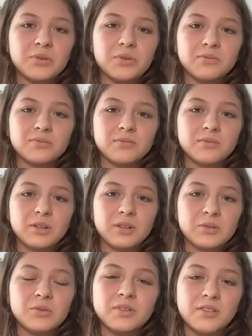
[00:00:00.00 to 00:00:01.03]

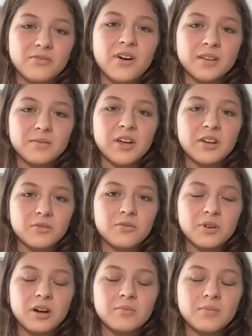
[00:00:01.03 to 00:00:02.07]
to define my
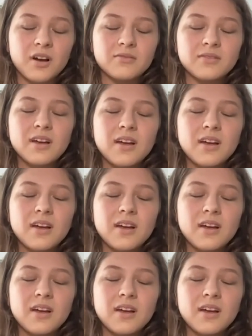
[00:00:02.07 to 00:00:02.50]
career path.